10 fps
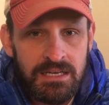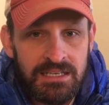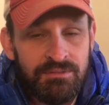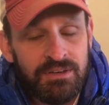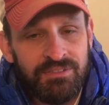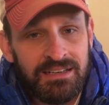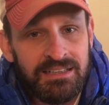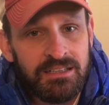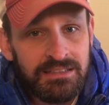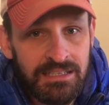Even if I
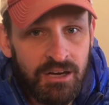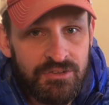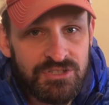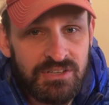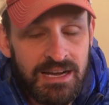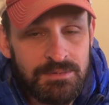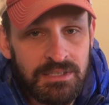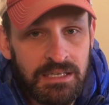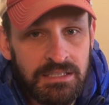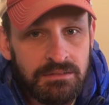did get all the straps
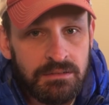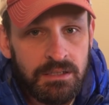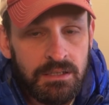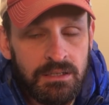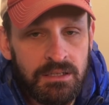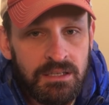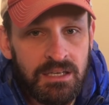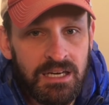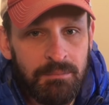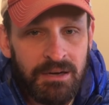on,
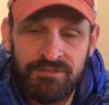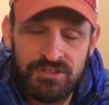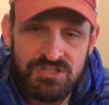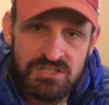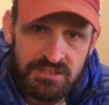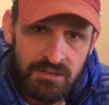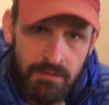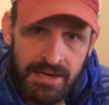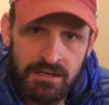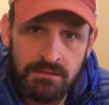my foot slid
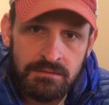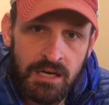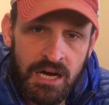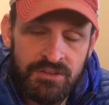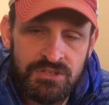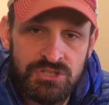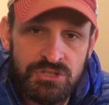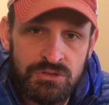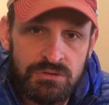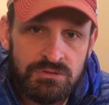around on the
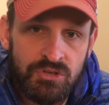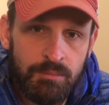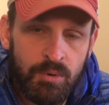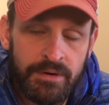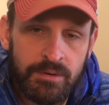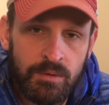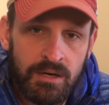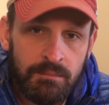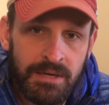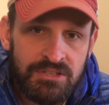shoe to the point
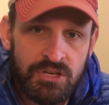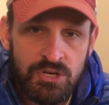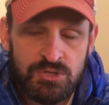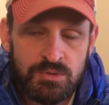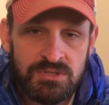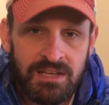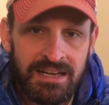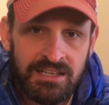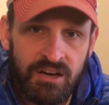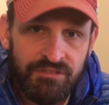where my toes were
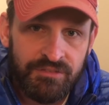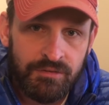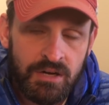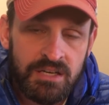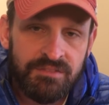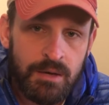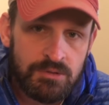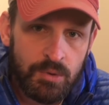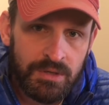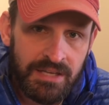sliding off the front if I was
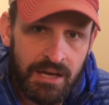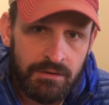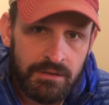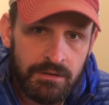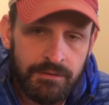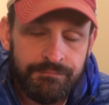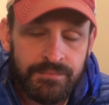going downhill.